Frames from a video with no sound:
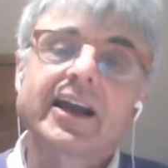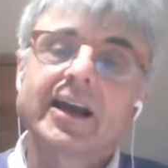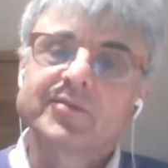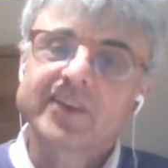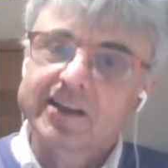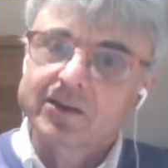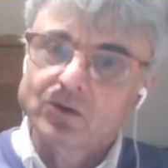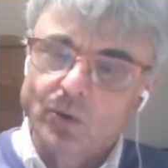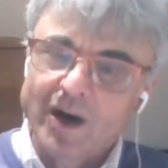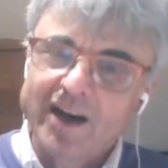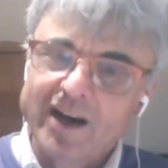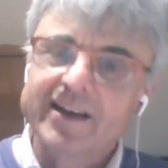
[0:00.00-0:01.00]
And I'm telling you
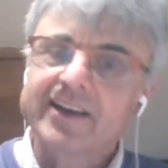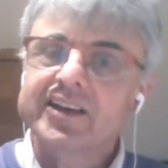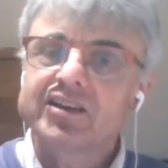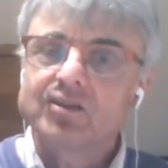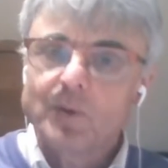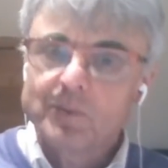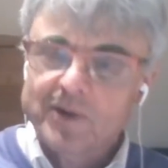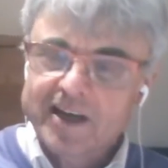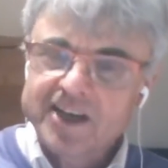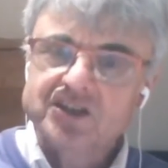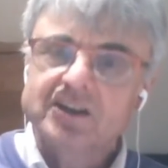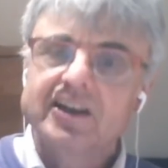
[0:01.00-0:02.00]
why. I think the
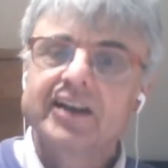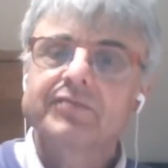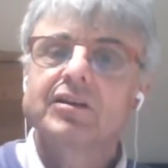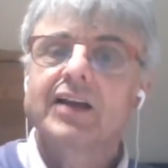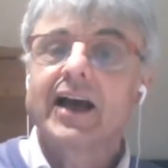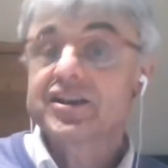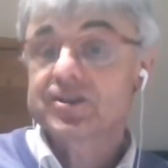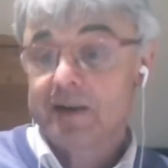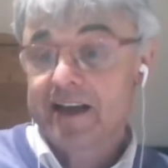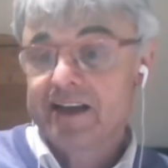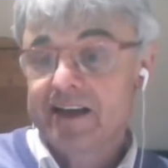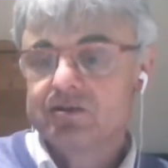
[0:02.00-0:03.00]
population level, I
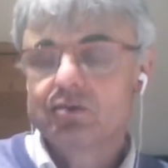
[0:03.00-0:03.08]
explained